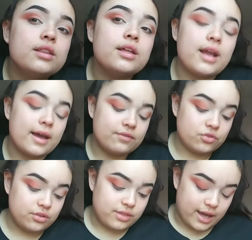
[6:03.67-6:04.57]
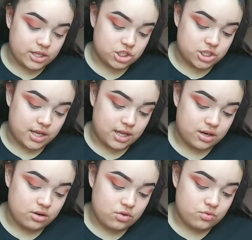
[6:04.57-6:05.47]
And then after that
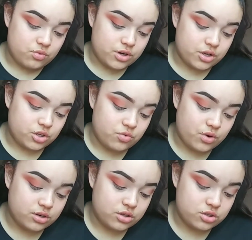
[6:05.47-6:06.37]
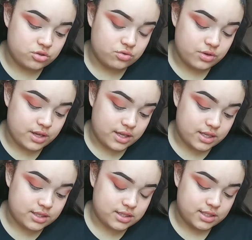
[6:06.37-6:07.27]
shade, what you want to do
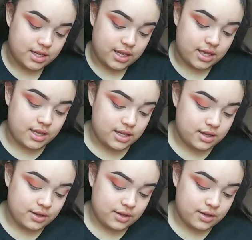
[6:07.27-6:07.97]
is take